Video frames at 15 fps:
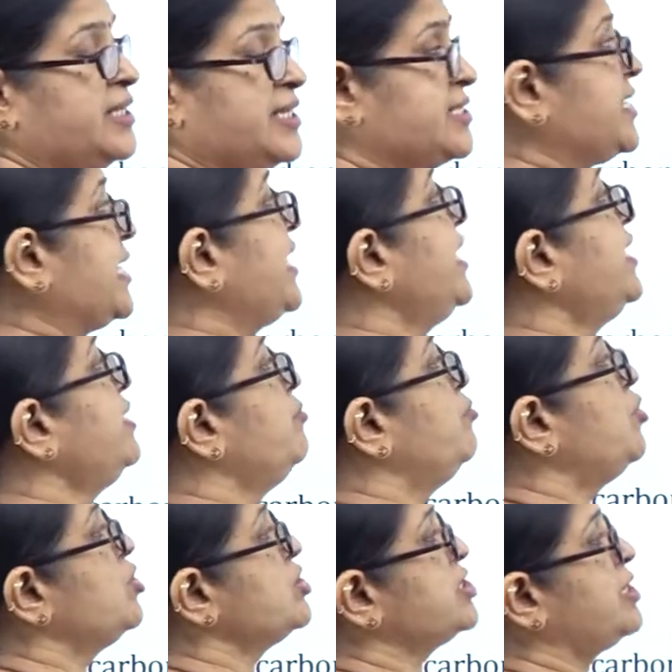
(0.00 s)
the second
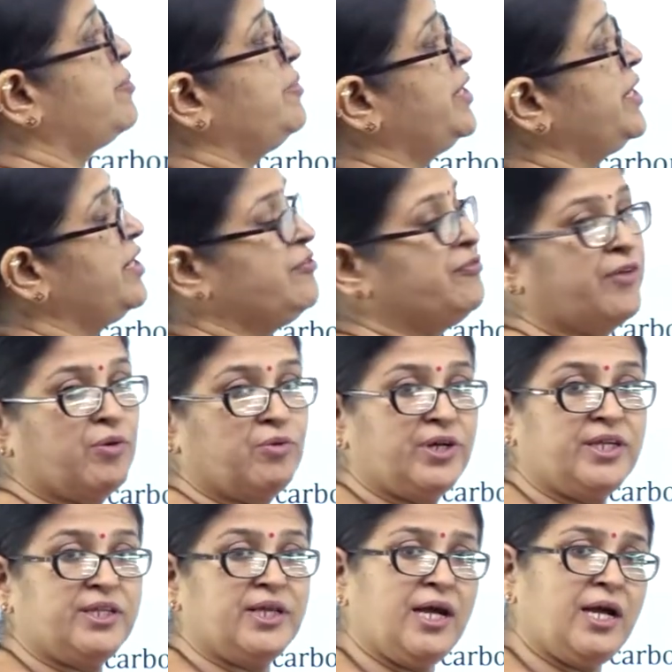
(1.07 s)
most abundant found
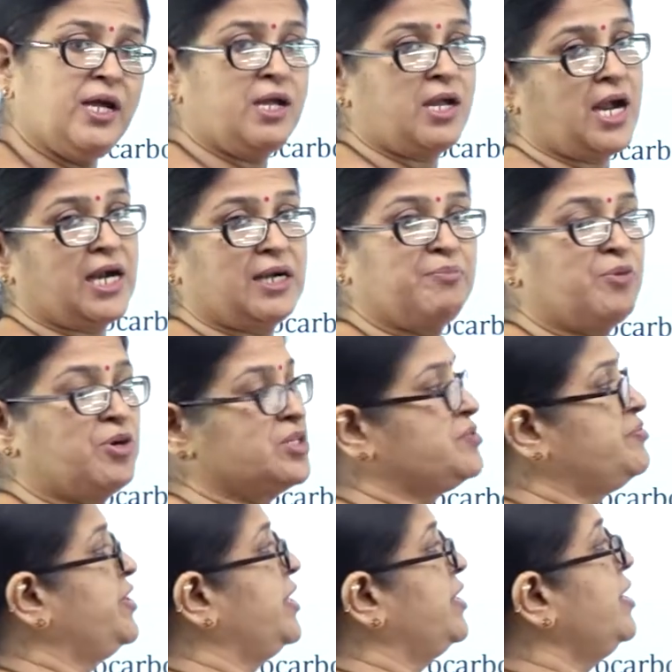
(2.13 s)
in the
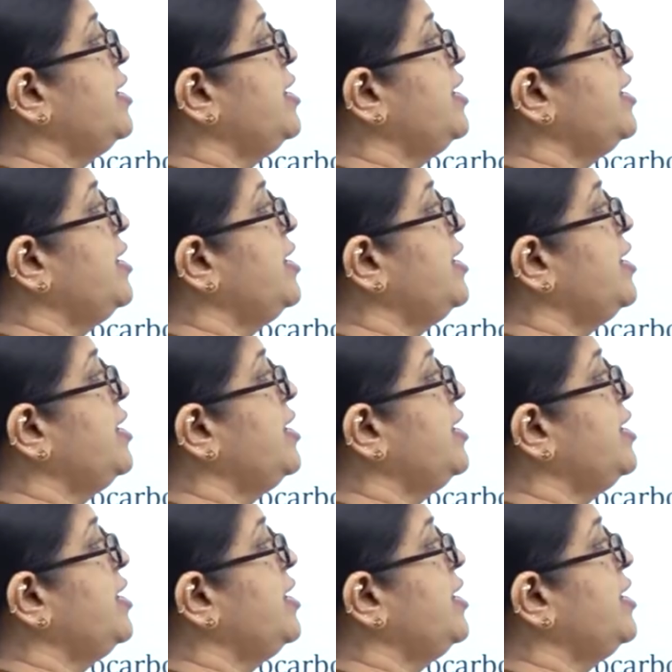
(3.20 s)
atmosphere.